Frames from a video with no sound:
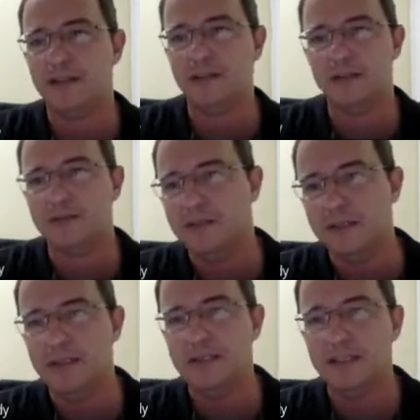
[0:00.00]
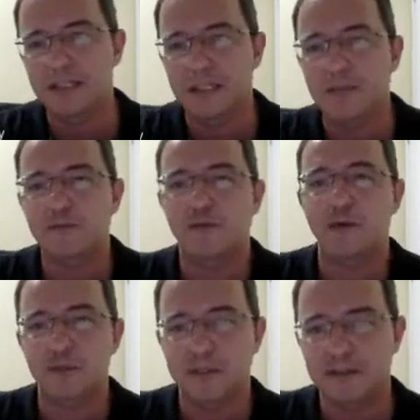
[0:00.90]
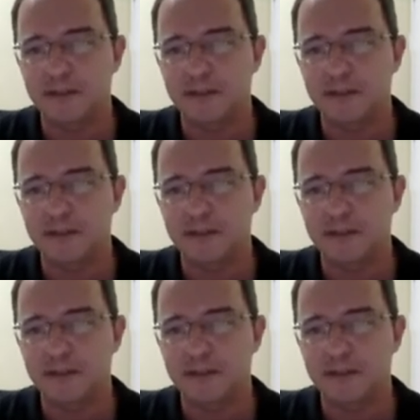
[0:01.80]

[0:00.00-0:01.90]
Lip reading: So the system is frozen.